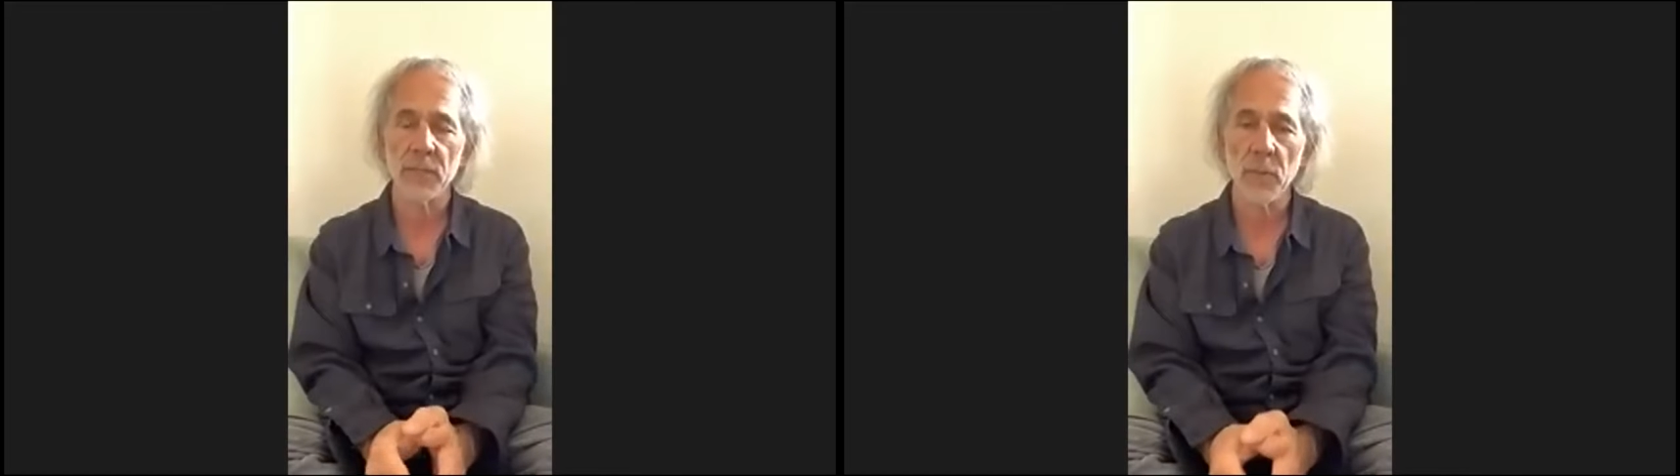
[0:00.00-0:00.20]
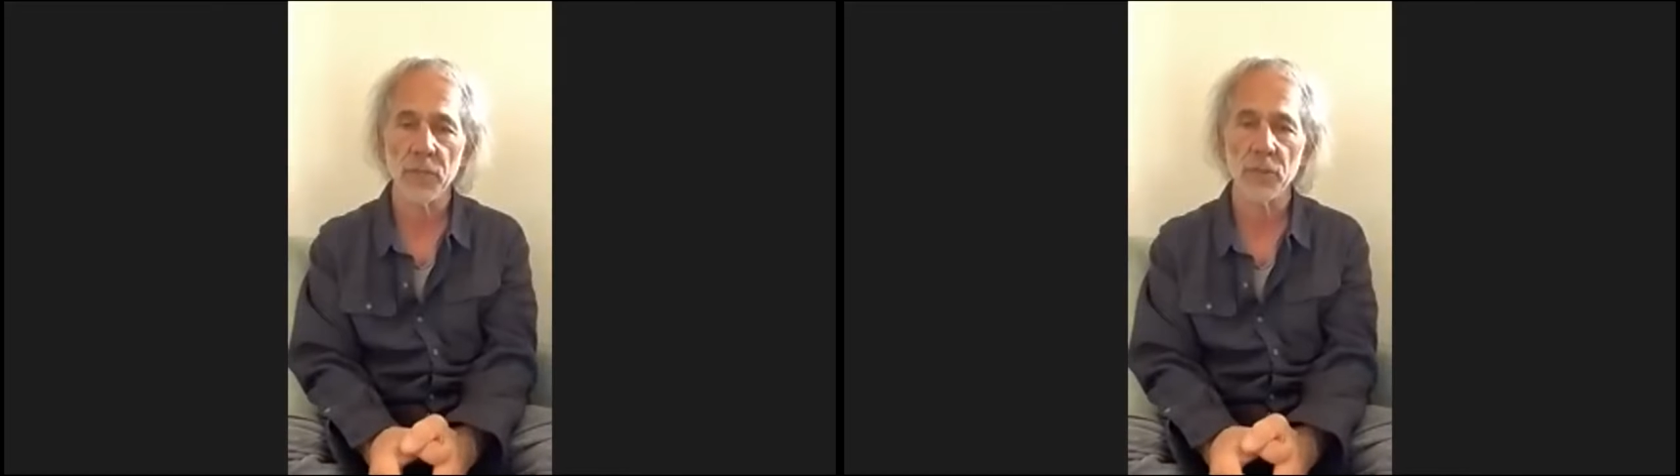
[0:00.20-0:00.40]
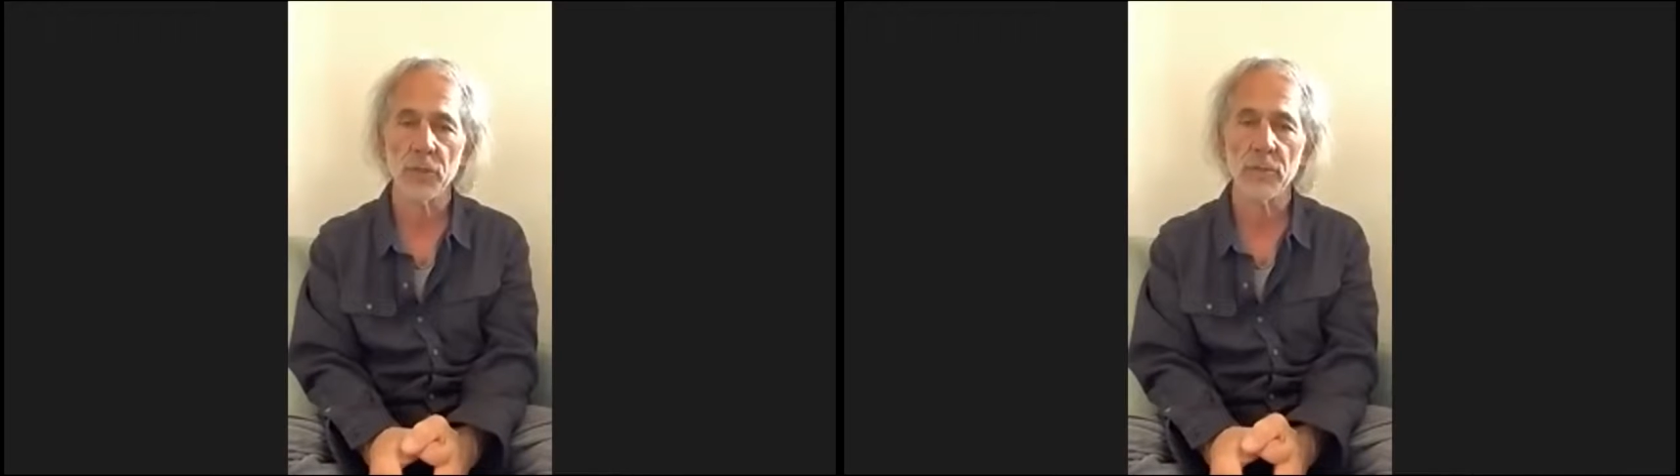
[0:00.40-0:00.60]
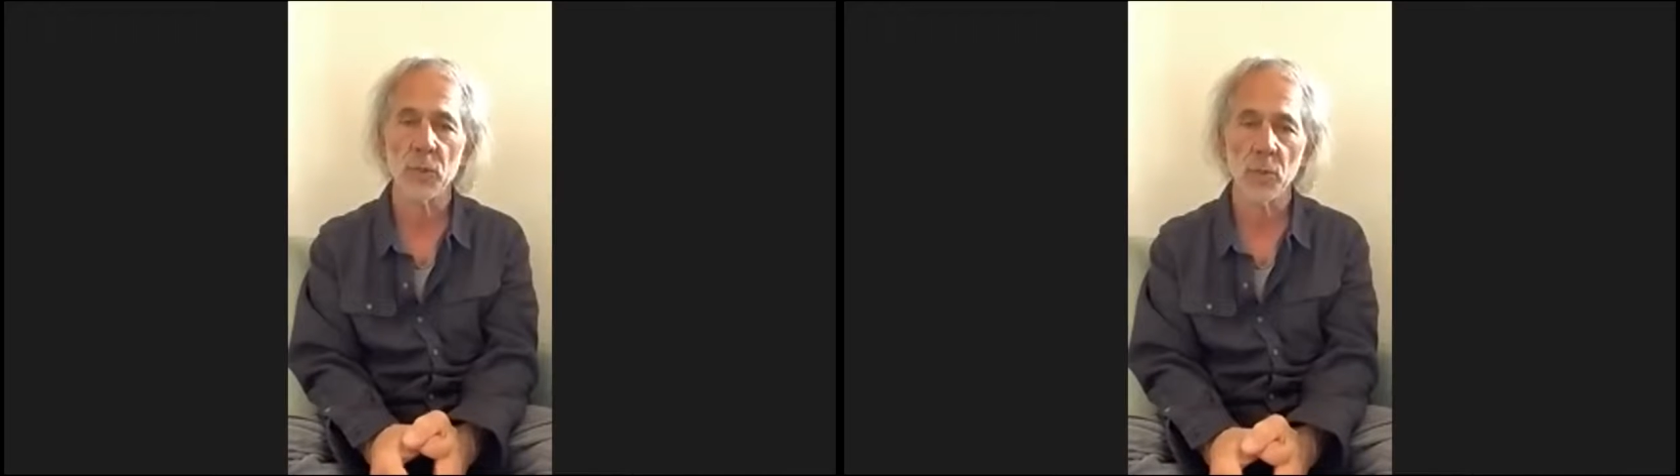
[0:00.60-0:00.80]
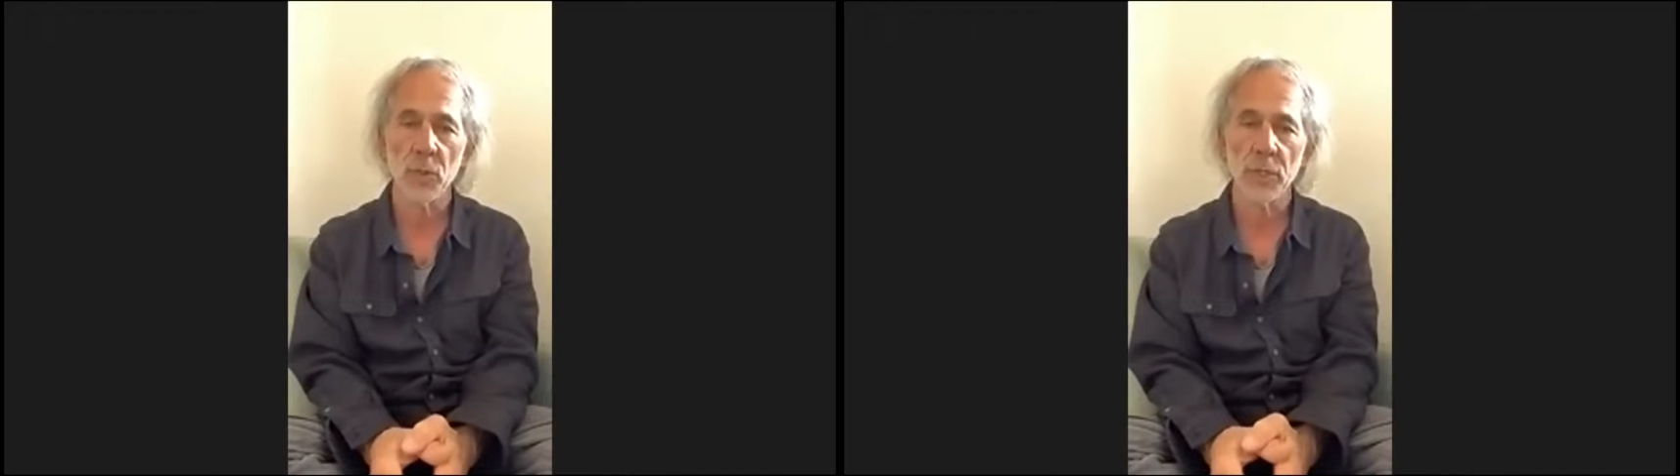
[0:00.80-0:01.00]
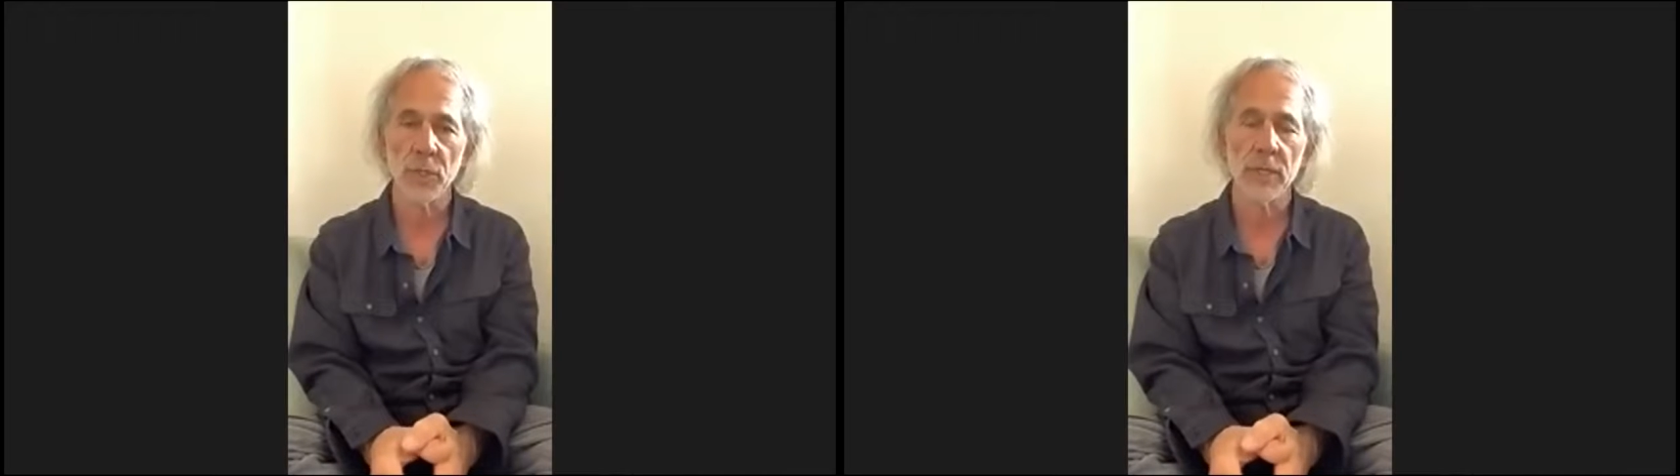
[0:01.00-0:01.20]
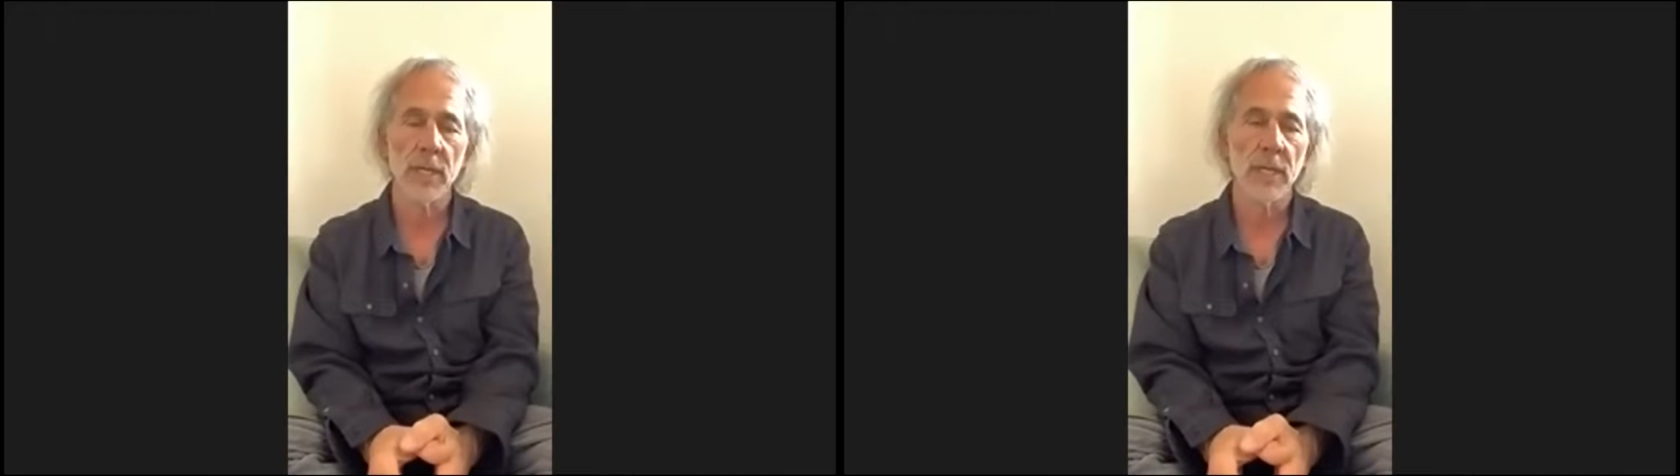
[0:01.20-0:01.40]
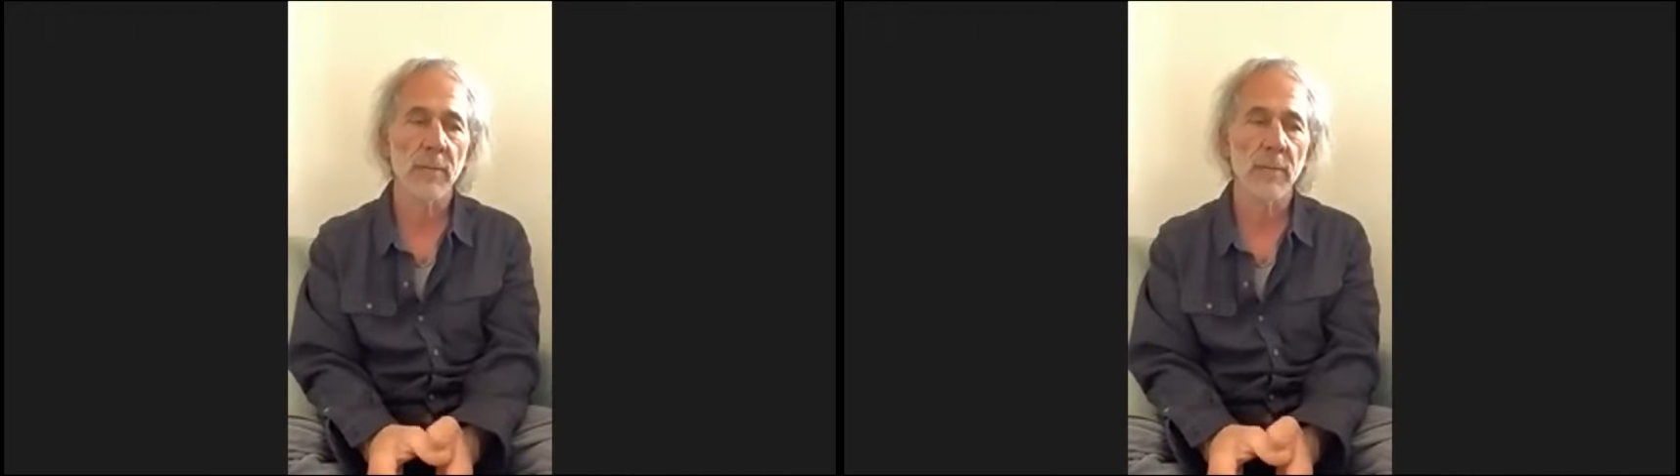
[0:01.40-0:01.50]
mushrooms were